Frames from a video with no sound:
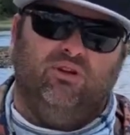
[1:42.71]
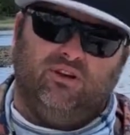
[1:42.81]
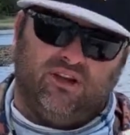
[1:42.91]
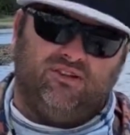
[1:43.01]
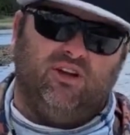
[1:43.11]

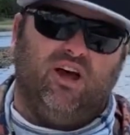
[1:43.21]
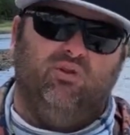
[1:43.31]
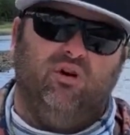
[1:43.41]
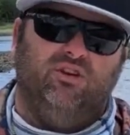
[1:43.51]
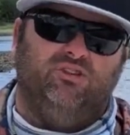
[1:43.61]
That's a lot of
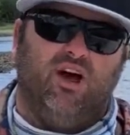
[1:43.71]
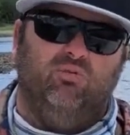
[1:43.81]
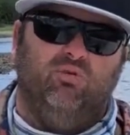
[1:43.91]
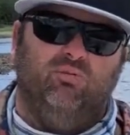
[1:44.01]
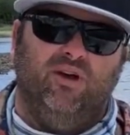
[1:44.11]
what the
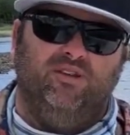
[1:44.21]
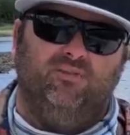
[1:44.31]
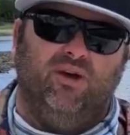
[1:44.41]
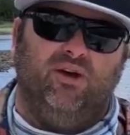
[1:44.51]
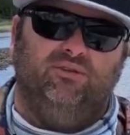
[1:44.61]
topwater bait's
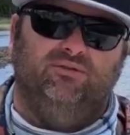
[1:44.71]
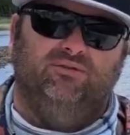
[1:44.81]
about.